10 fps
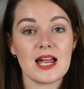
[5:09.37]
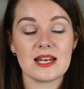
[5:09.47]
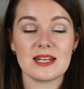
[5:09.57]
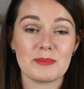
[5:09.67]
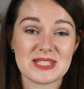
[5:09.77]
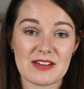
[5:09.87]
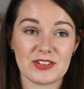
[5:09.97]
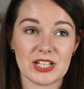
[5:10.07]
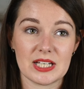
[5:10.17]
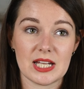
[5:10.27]
Number
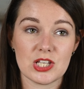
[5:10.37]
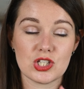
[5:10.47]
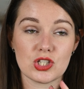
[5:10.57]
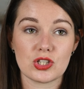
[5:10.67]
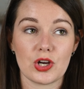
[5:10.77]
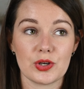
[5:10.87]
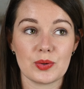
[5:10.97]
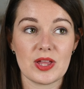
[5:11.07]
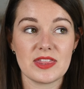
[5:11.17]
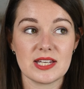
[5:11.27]
7,
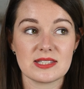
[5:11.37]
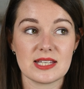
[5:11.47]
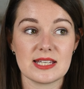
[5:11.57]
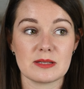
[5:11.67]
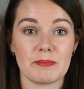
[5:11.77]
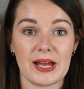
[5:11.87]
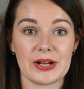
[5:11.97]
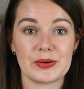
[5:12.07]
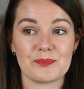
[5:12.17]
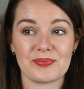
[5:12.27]
so this is
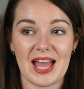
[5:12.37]
about